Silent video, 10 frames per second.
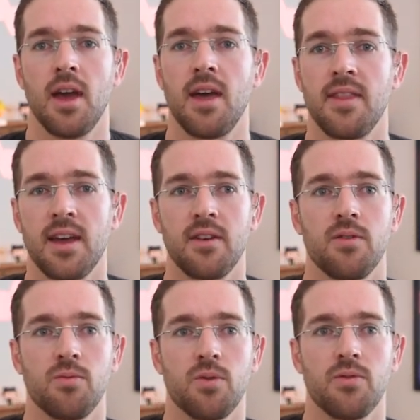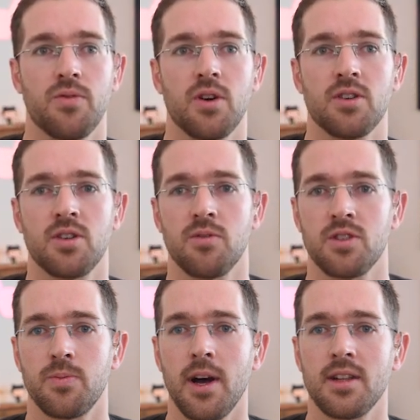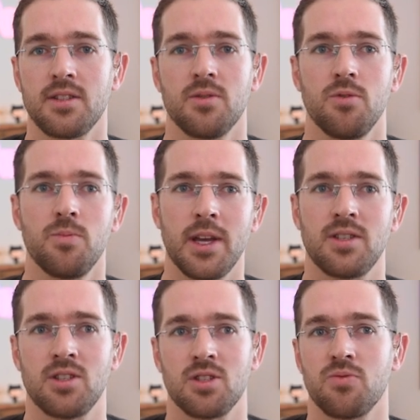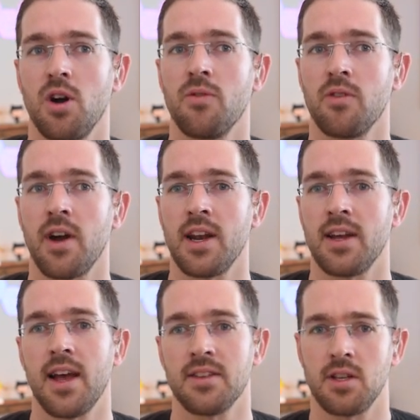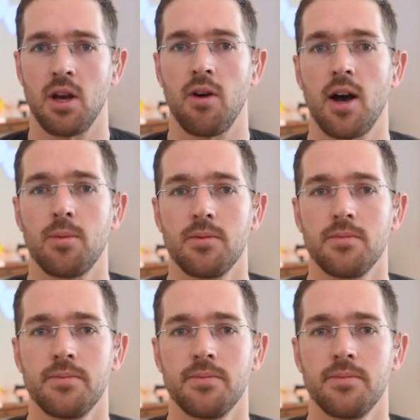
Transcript: And then for assert response, we'll basically just overwrite it as a no-op.